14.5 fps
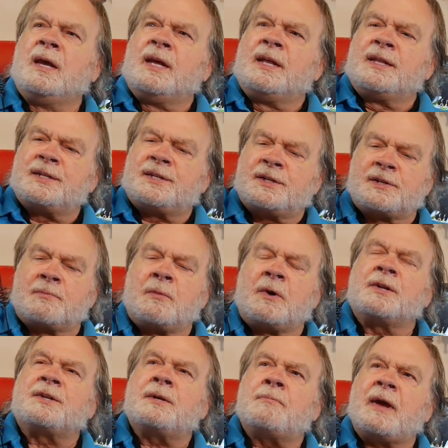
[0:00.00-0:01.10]
This is a
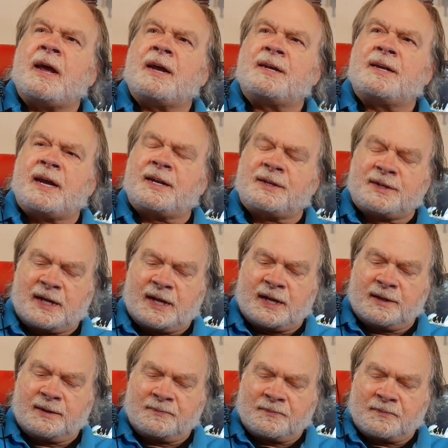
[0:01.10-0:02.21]
multi-band antenna.